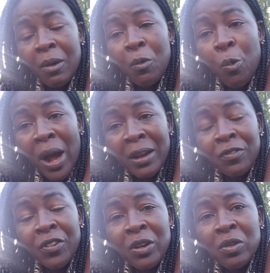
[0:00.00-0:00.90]
One
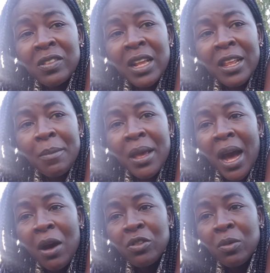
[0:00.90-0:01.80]
friend was telling me
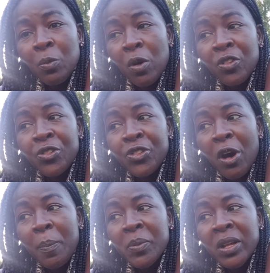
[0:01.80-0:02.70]
how it was
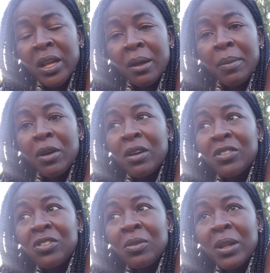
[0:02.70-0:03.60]
stopped
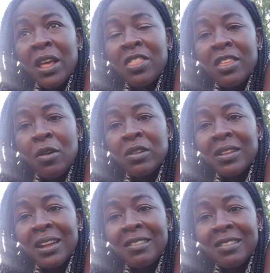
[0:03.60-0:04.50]
because they thought
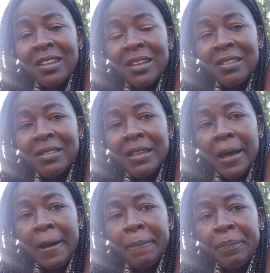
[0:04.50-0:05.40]
that she is
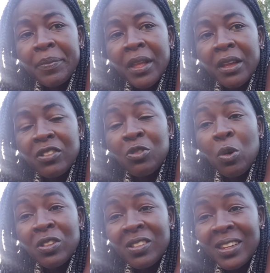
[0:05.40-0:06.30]
she
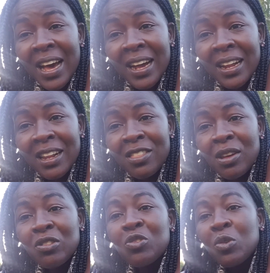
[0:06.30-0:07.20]
was dark, and they
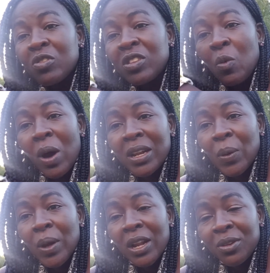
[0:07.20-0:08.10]
thought she was the one they
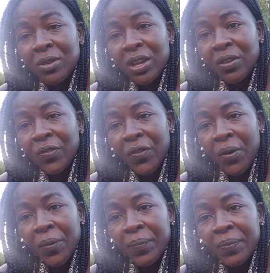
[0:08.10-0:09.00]
were looking
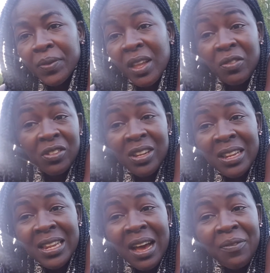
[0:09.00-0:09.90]
for. If she
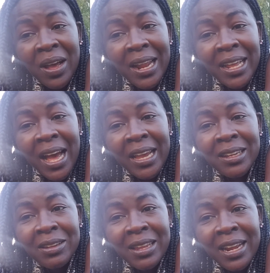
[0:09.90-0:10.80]
didn't have an
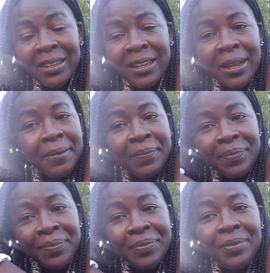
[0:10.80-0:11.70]
ID that day,
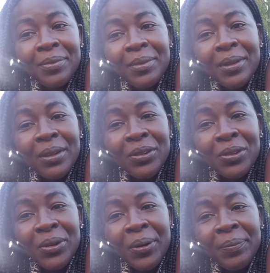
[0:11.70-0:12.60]

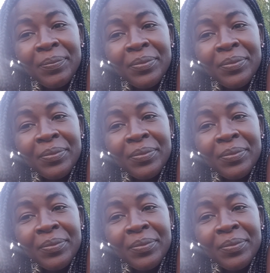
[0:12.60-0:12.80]
you know.